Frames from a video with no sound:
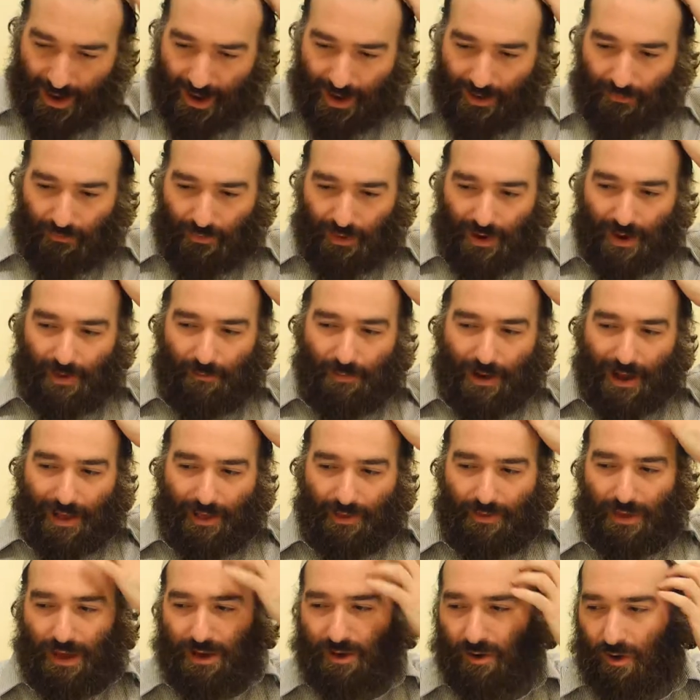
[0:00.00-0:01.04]
in the
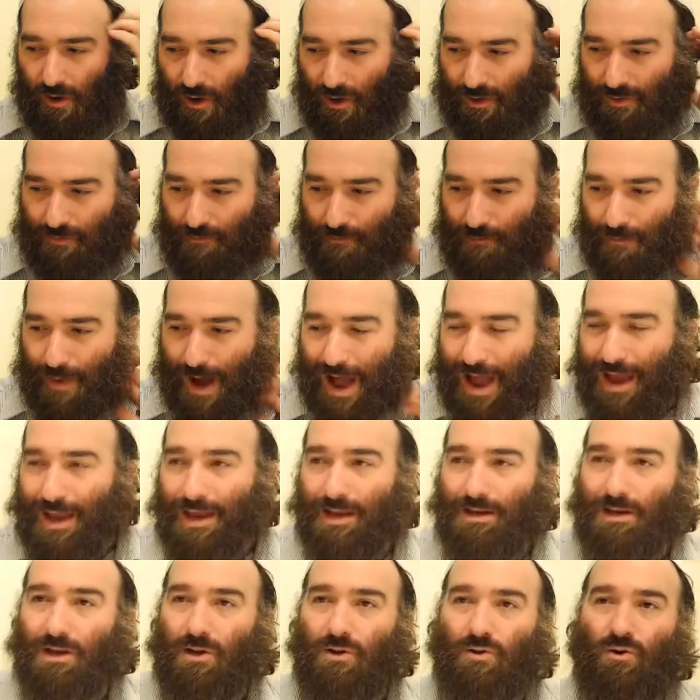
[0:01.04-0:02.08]
Kabbalah they call it
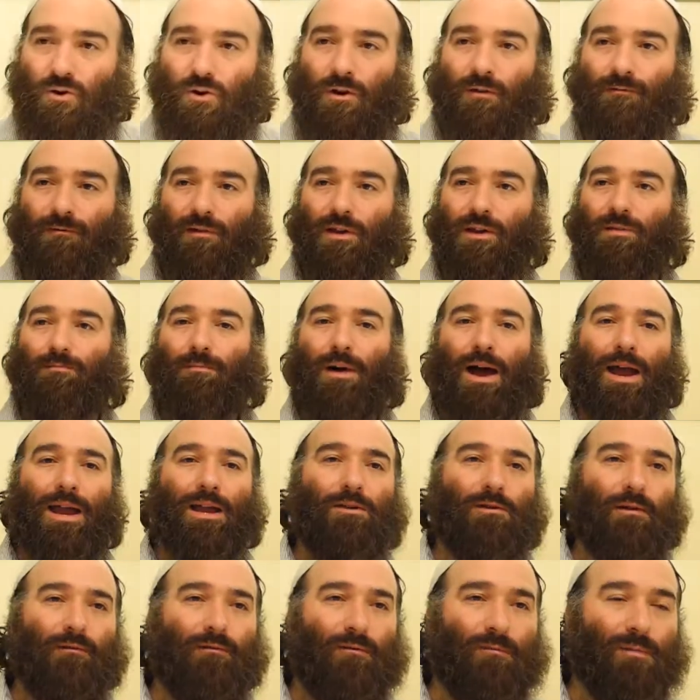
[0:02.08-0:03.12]
Mayan Nukvin.
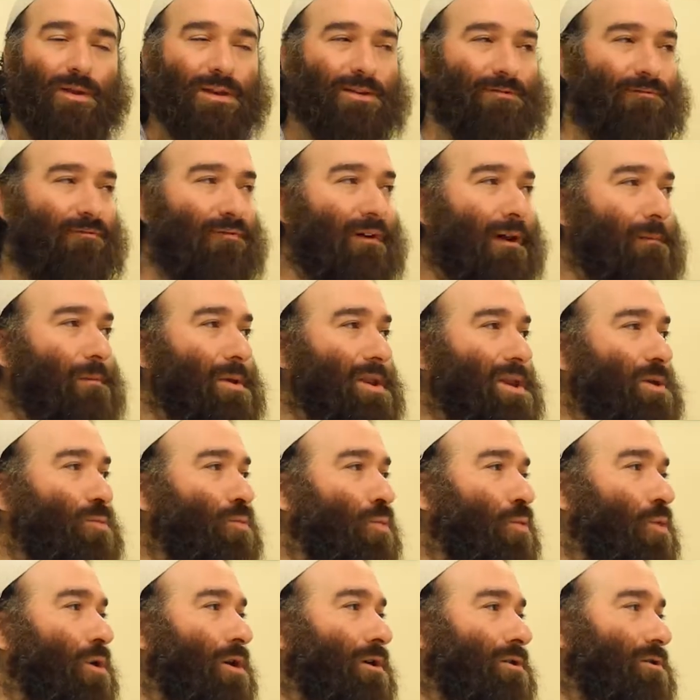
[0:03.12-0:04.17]
Mayan Nukvin means
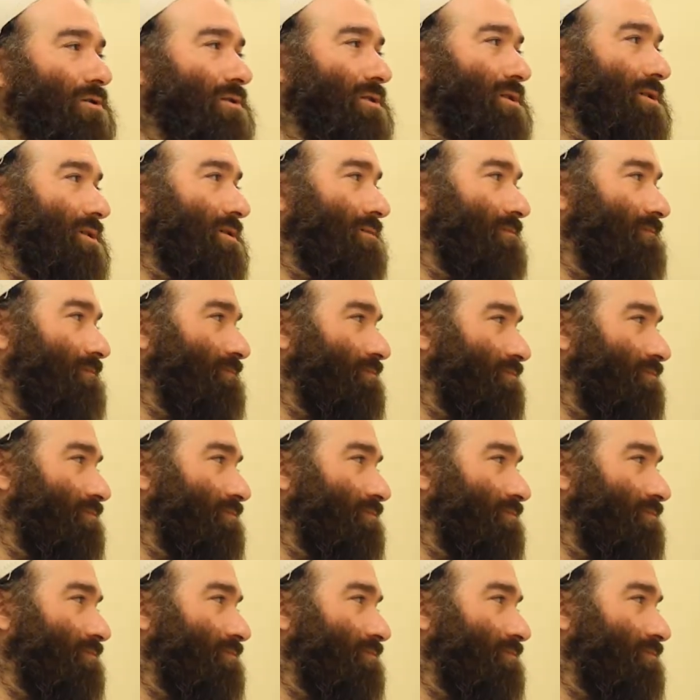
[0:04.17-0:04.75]
feminine waters.